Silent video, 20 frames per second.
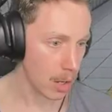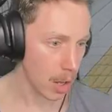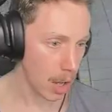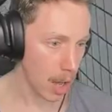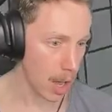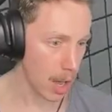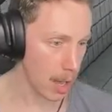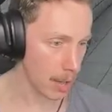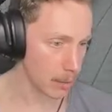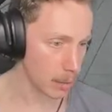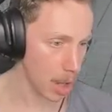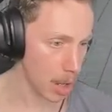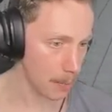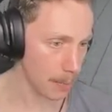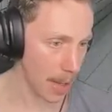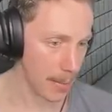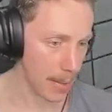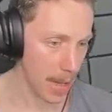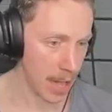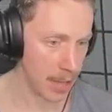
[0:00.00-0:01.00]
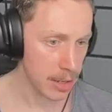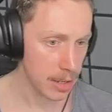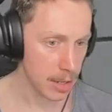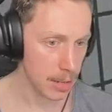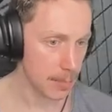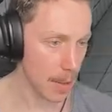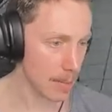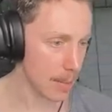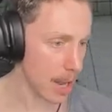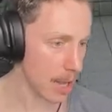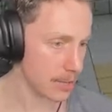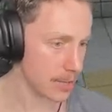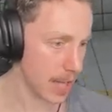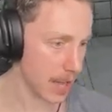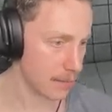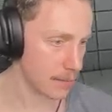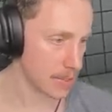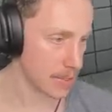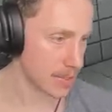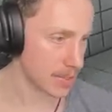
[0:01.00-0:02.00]
Uh, oh, bye-bye! Bye-bye, the
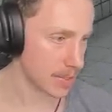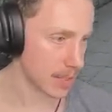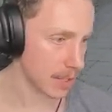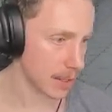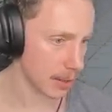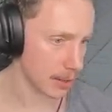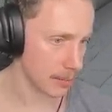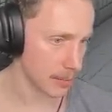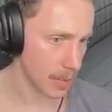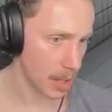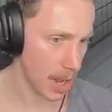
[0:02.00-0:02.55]
government's there!